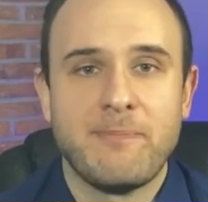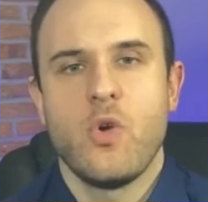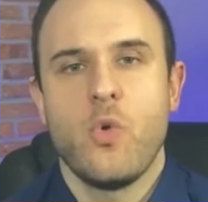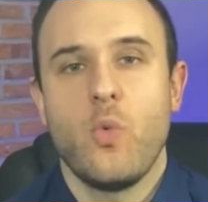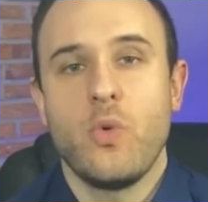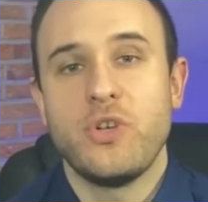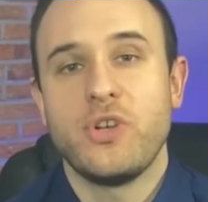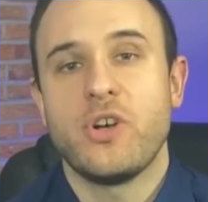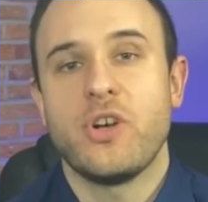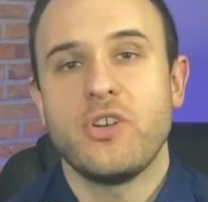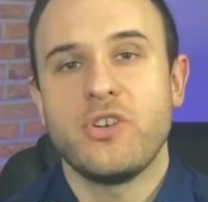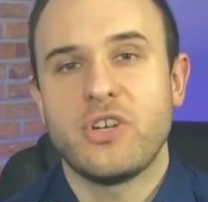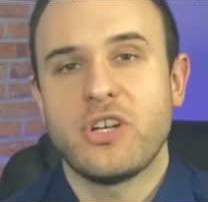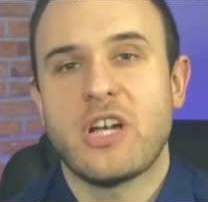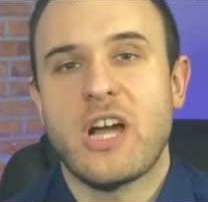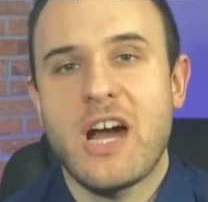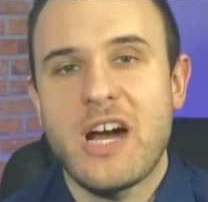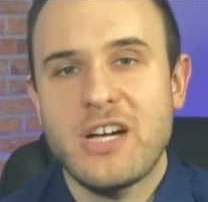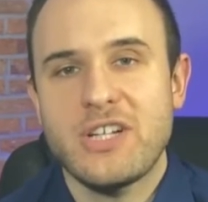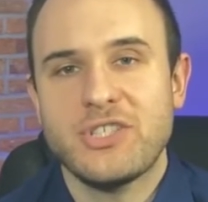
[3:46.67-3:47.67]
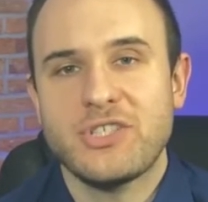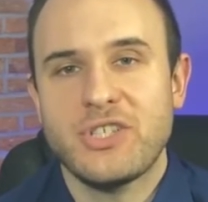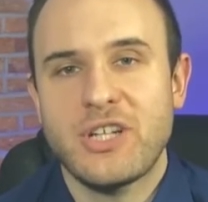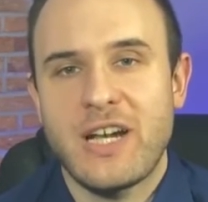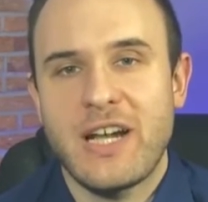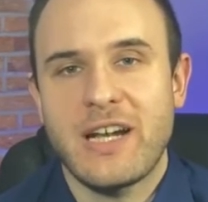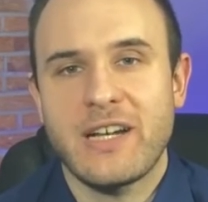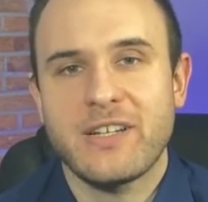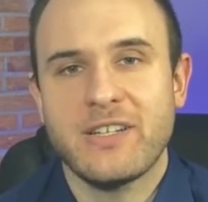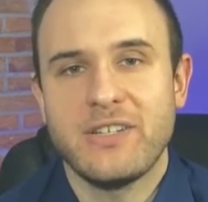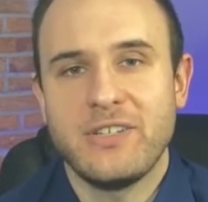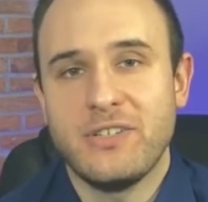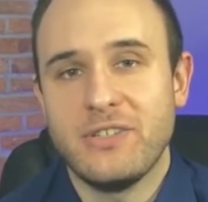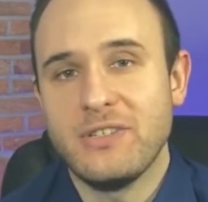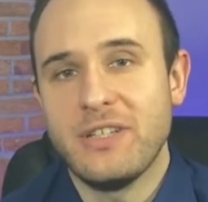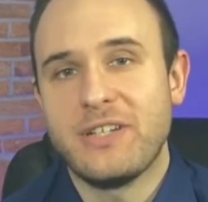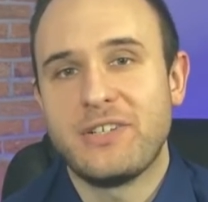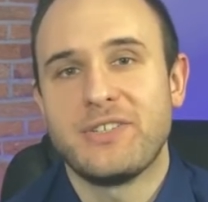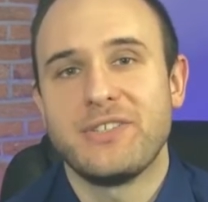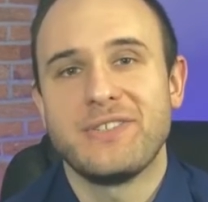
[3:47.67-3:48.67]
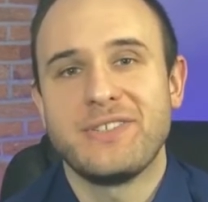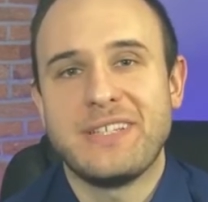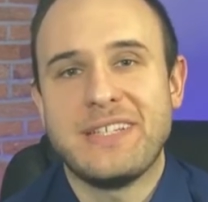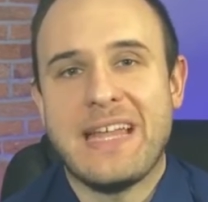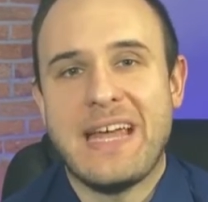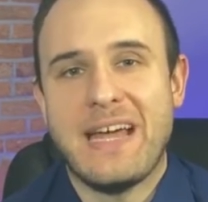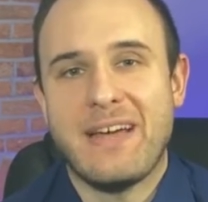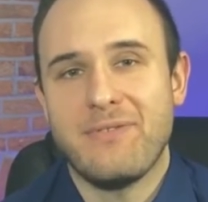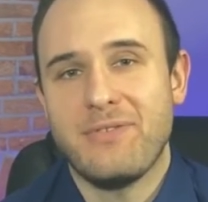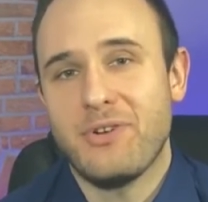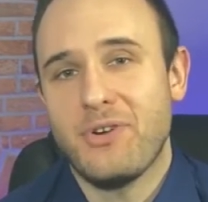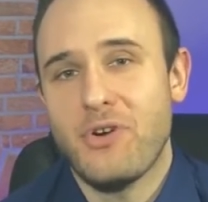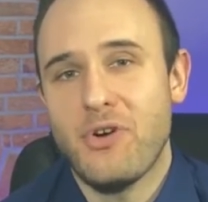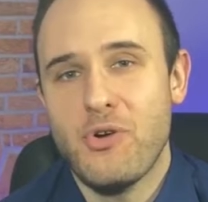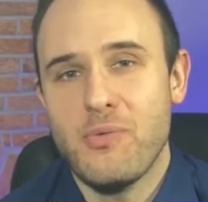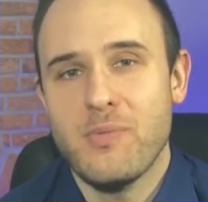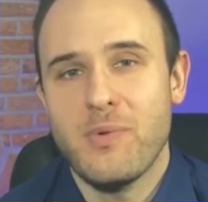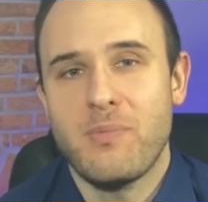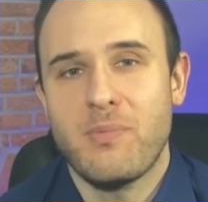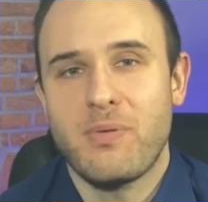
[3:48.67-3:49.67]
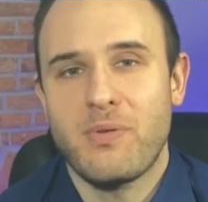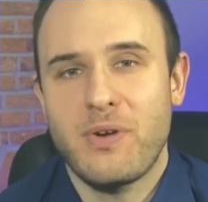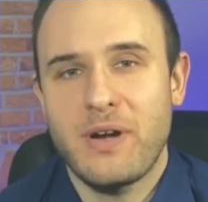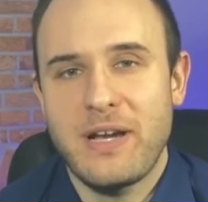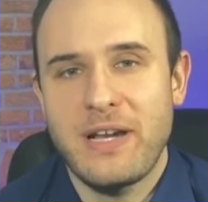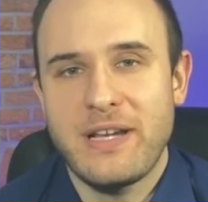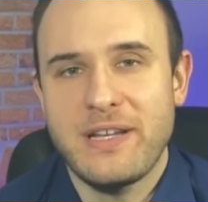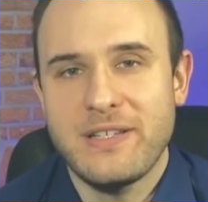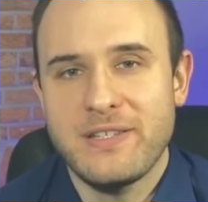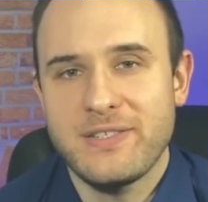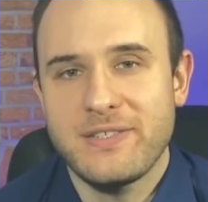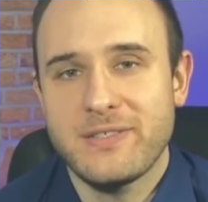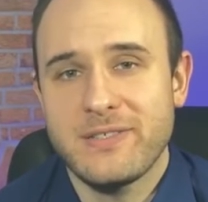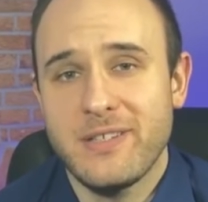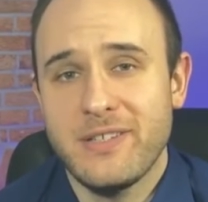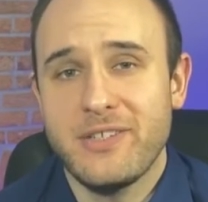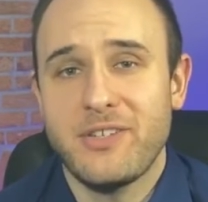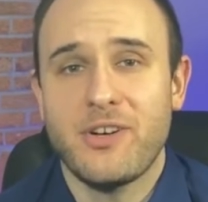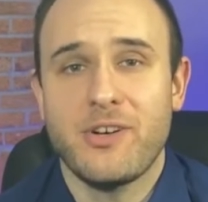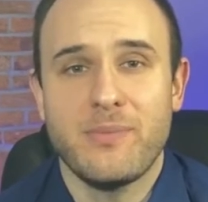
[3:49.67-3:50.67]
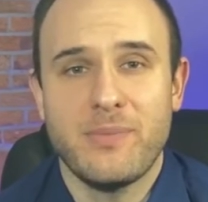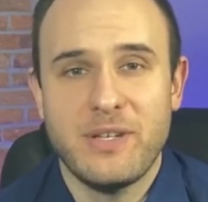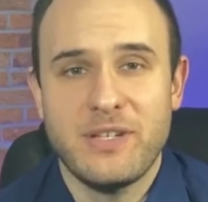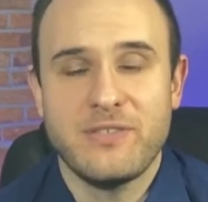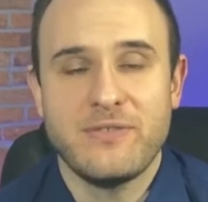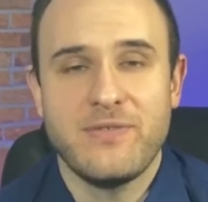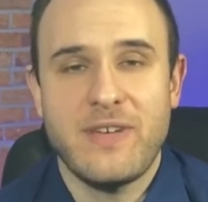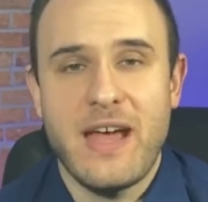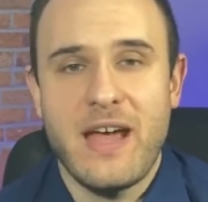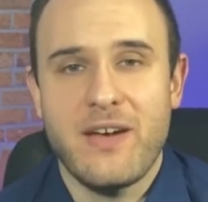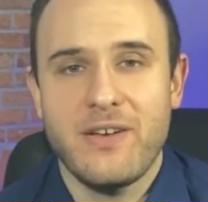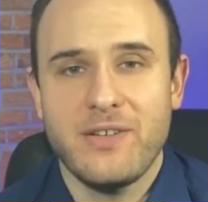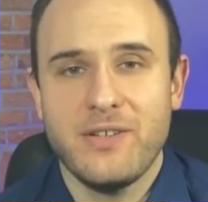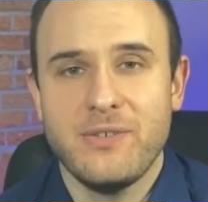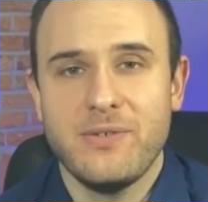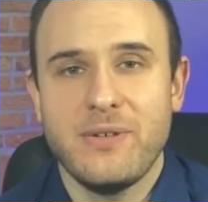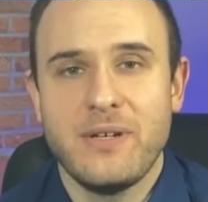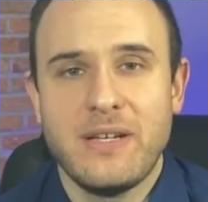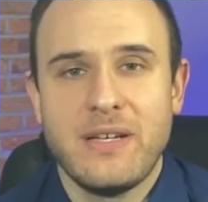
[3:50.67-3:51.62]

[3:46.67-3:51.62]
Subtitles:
When you're under contract, your lender will need to have your home appraised to determine its value.